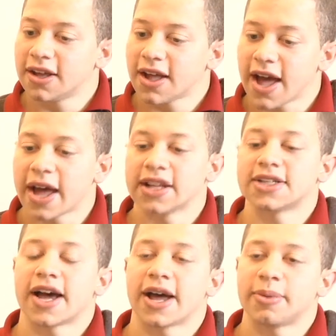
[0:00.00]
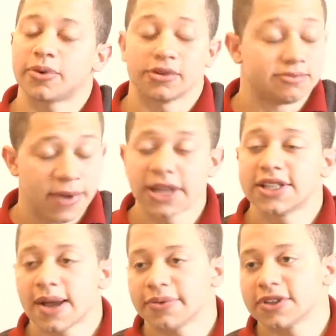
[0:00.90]
had time and made
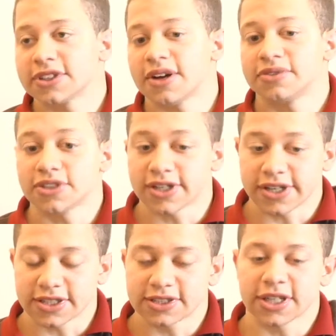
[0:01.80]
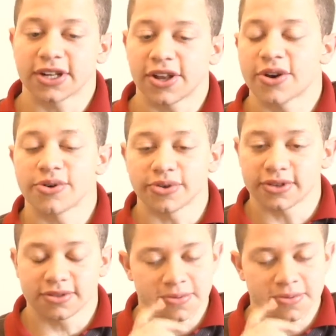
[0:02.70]
time for herself to sit alone,